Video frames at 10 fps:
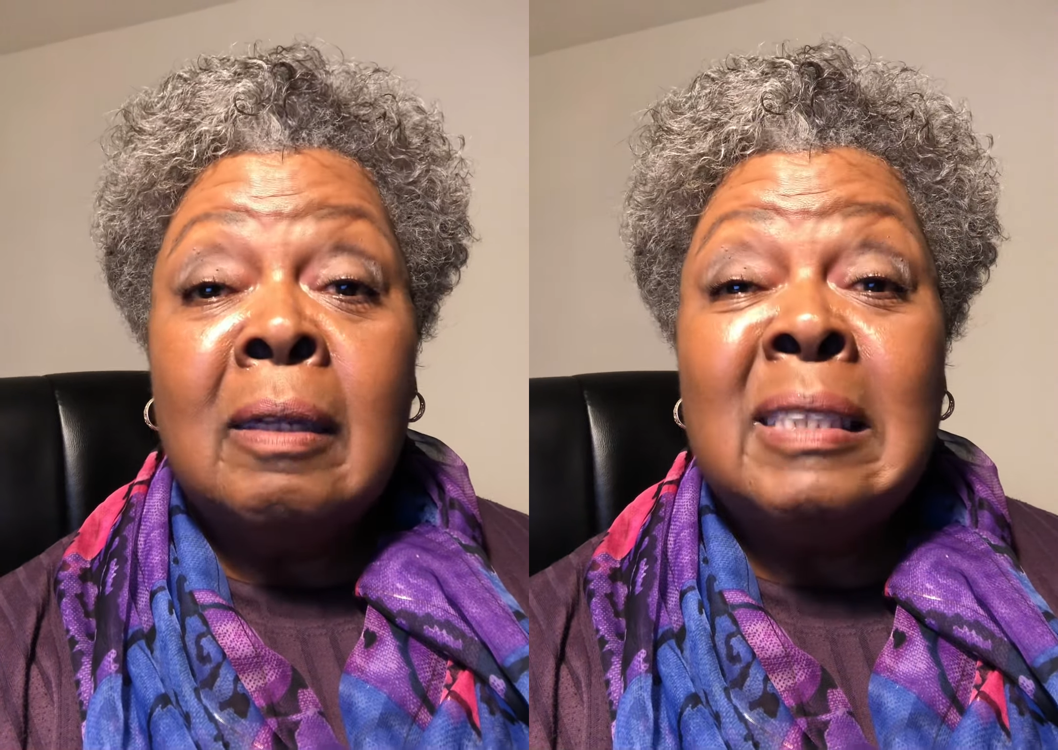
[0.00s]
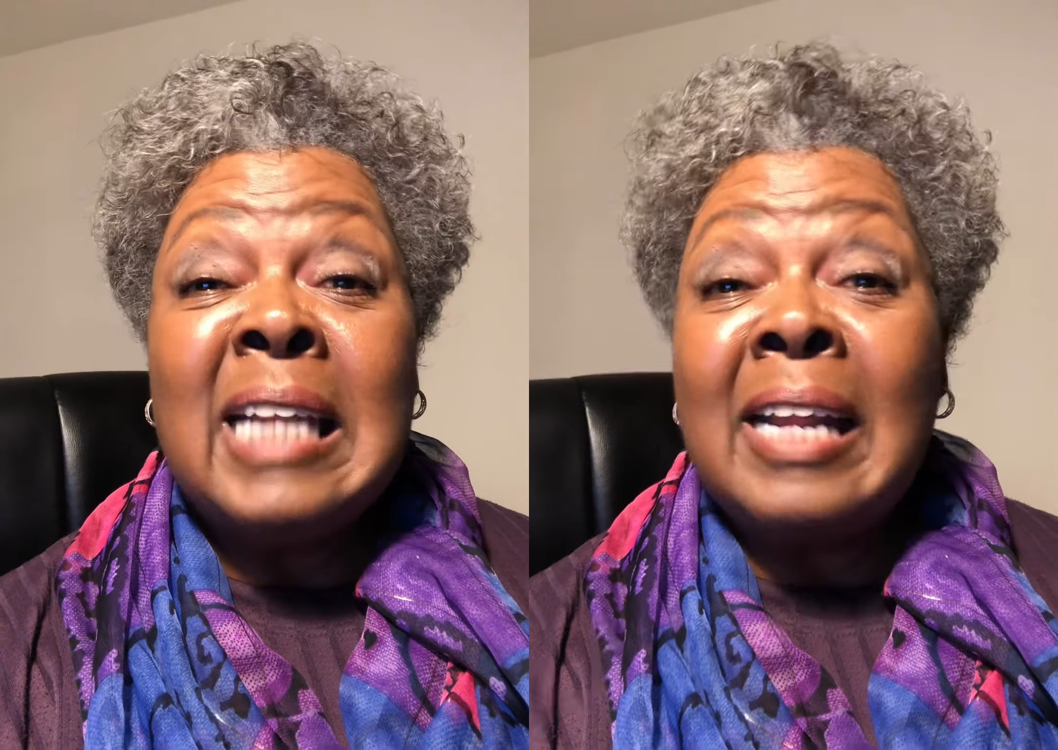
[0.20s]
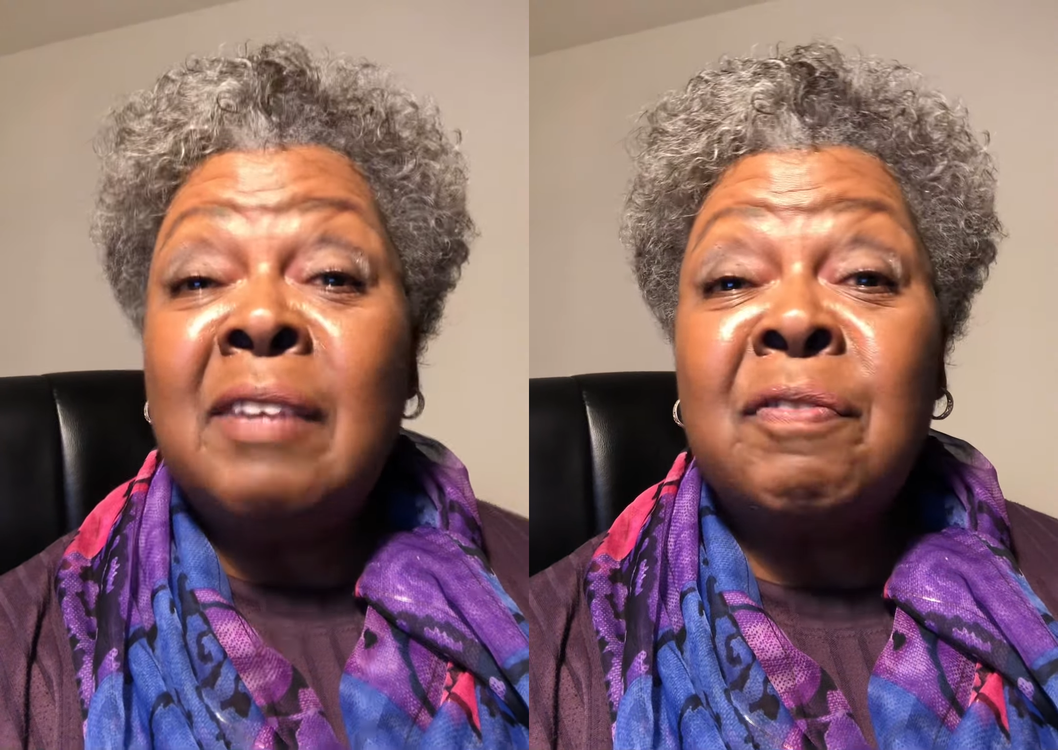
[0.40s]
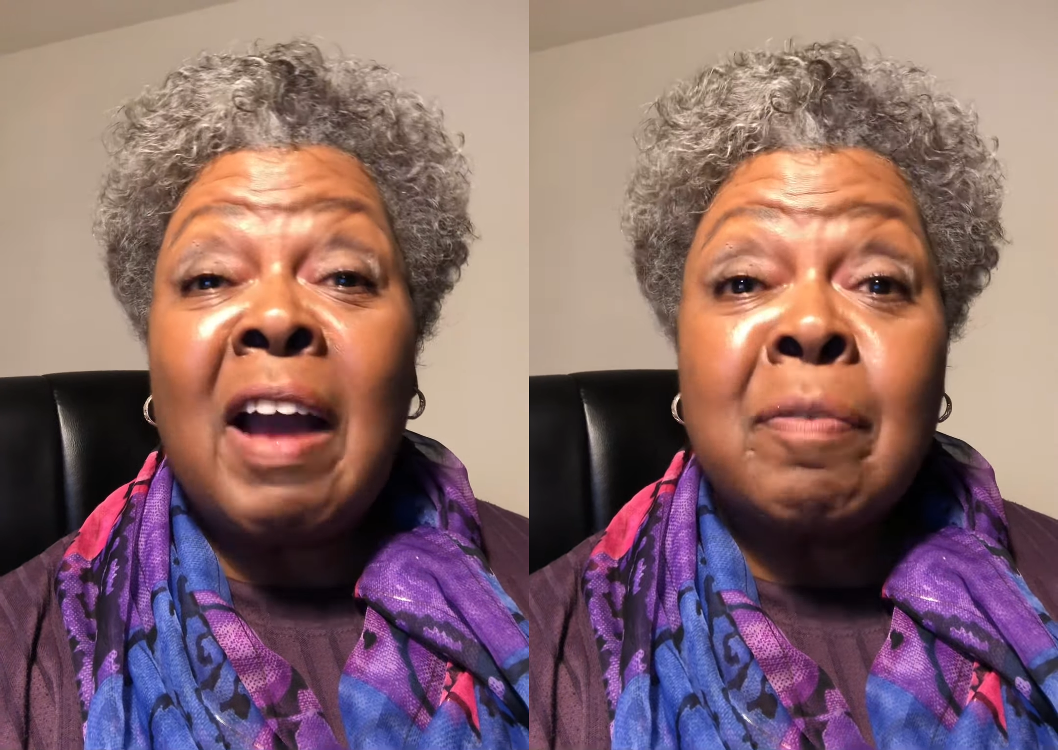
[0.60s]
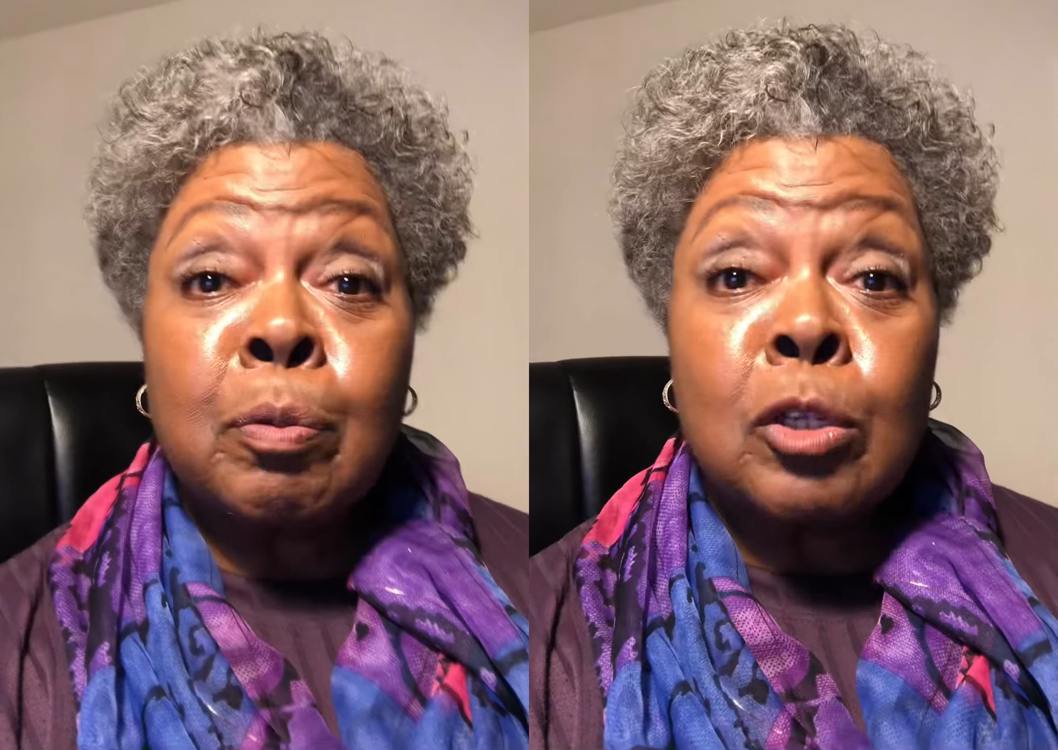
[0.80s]

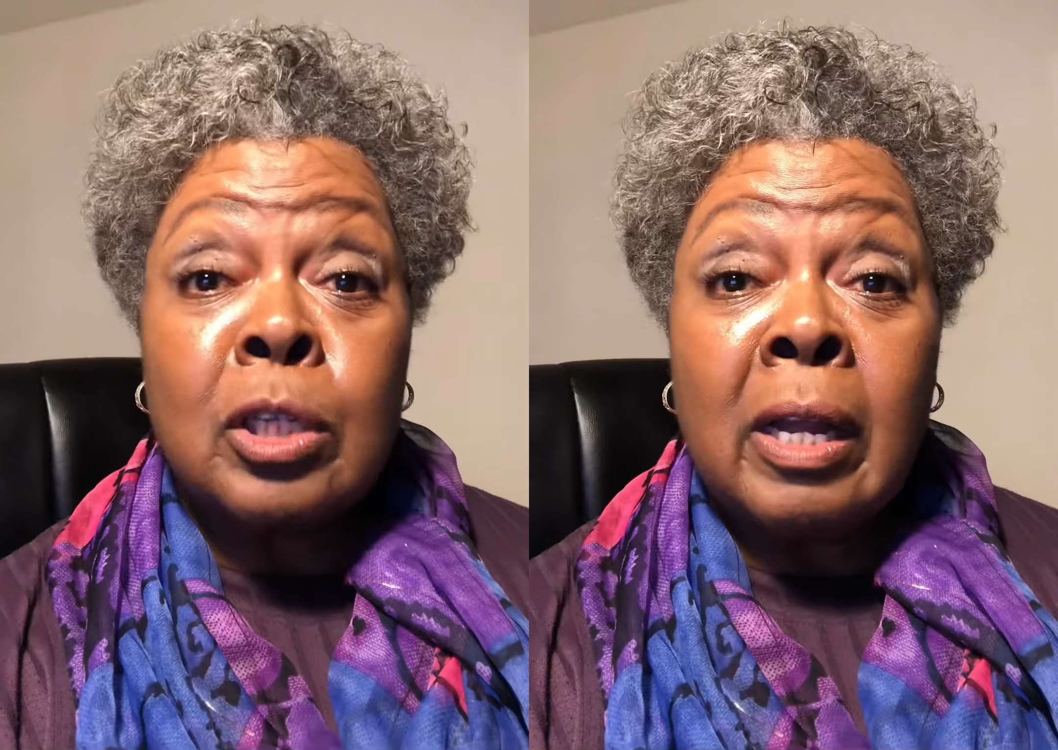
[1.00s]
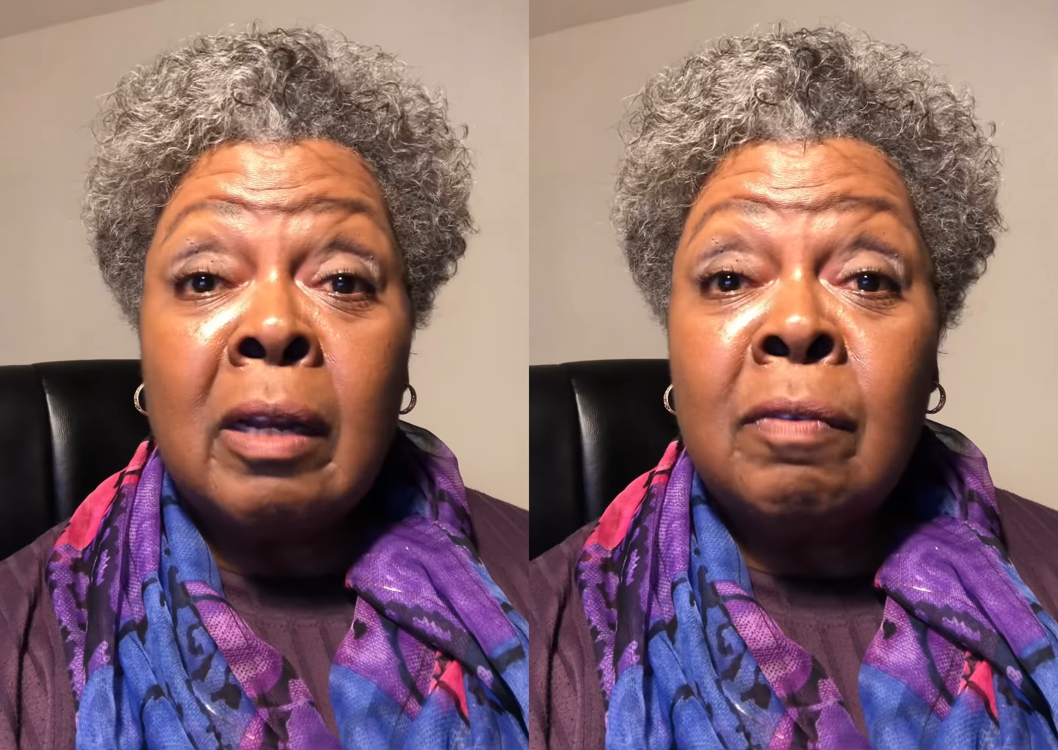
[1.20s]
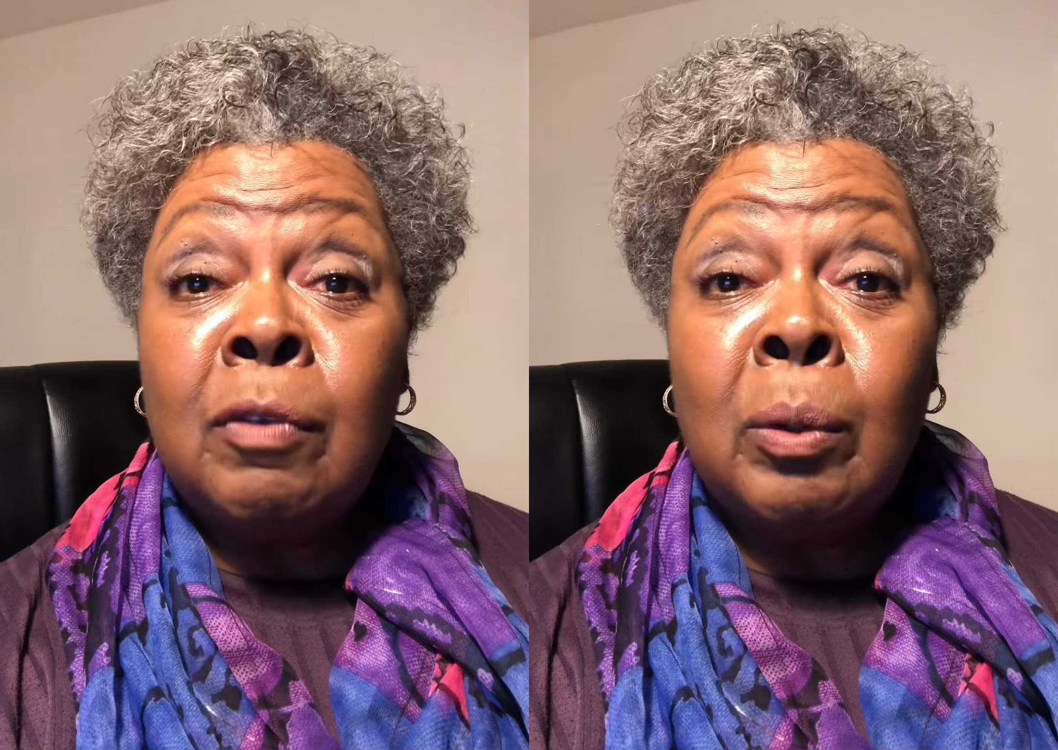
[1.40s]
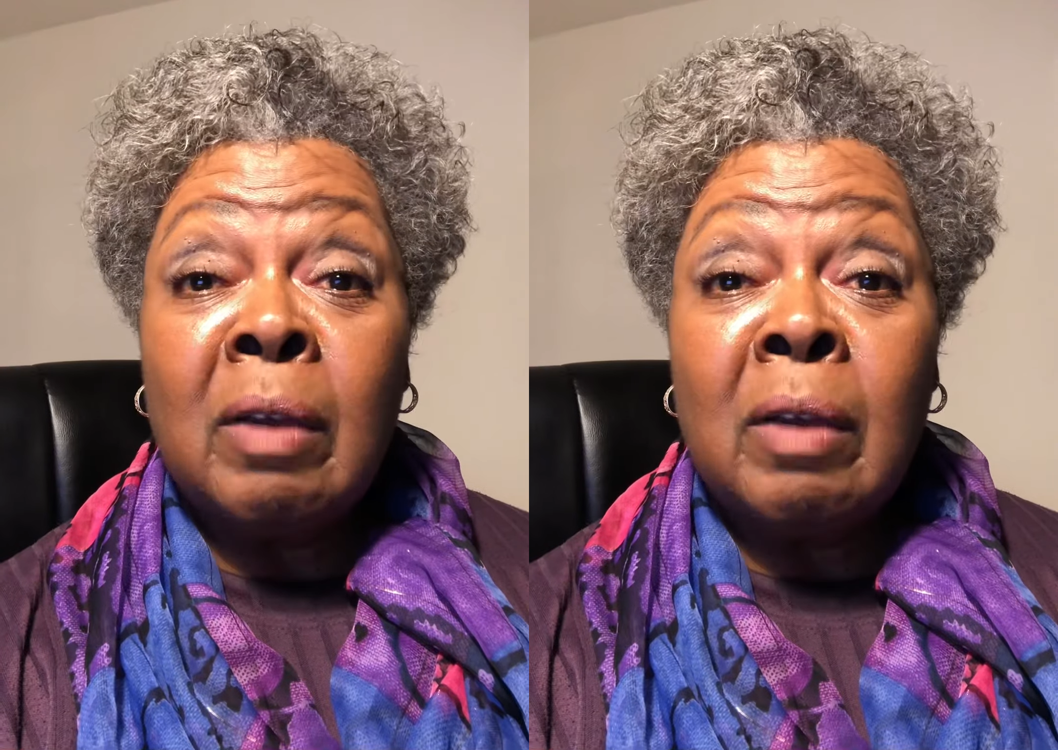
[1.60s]
95% of you